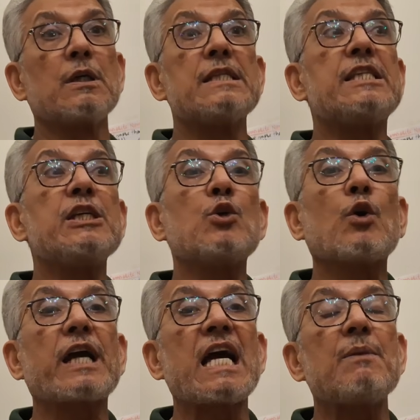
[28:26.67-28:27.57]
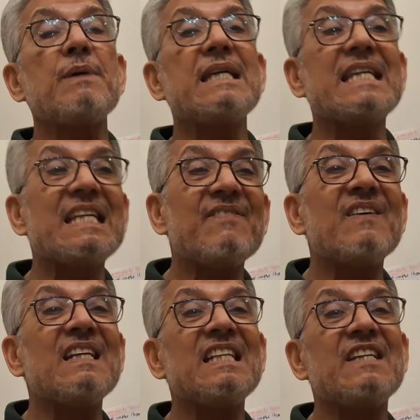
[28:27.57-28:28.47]
0 can be
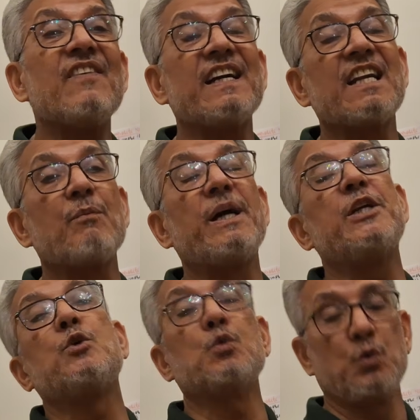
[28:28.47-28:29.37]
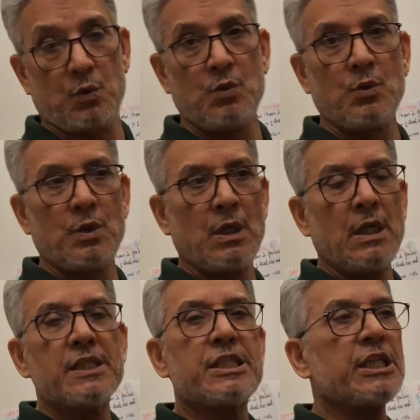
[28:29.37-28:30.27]
evenly divided by 2.
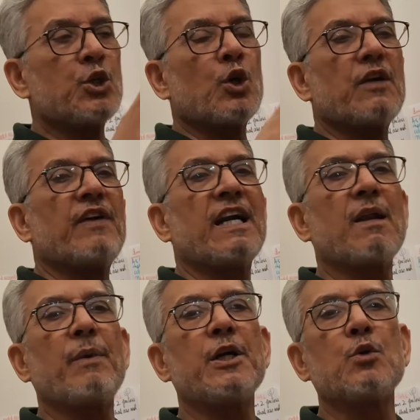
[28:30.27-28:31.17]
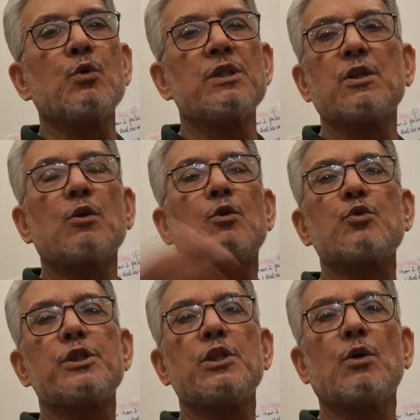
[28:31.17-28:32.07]
0 divided by 2 is equal
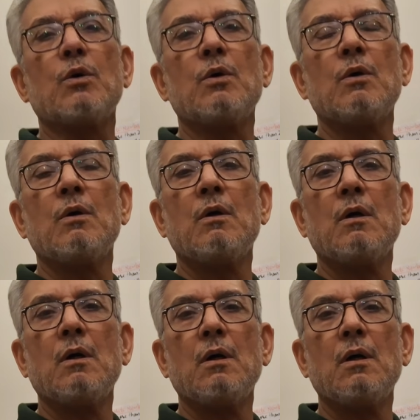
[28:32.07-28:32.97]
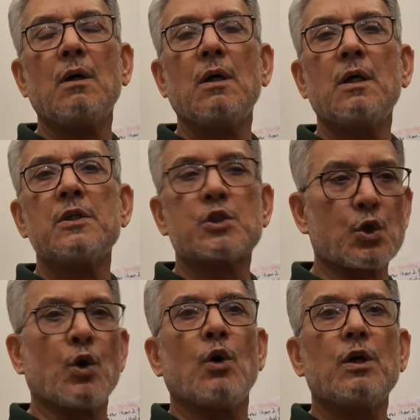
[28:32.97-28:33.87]
to 0.
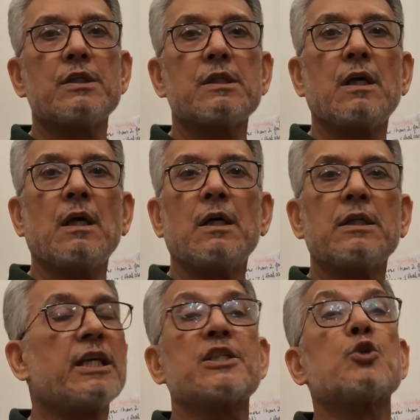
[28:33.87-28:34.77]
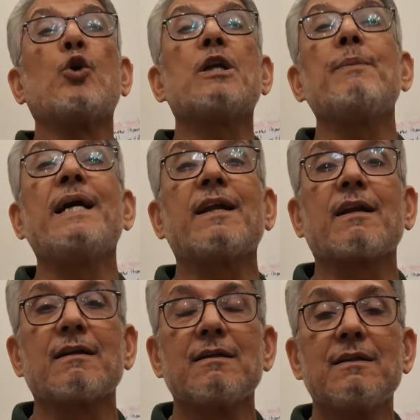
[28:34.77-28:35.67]
So there's no
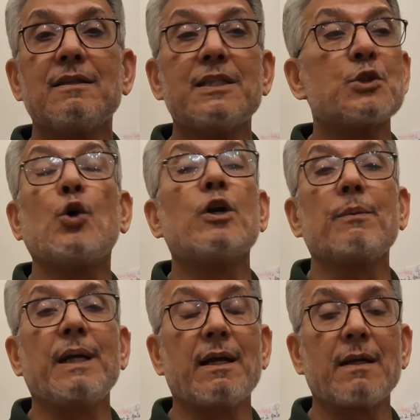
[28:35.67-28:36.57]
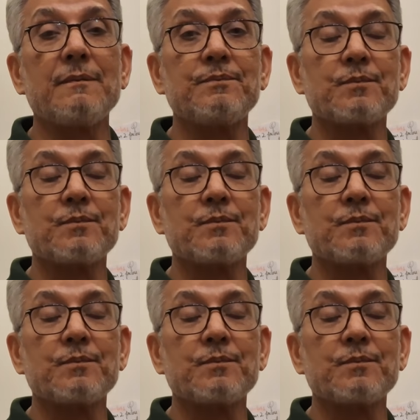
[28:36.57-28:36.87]
remainder. There's no remainder.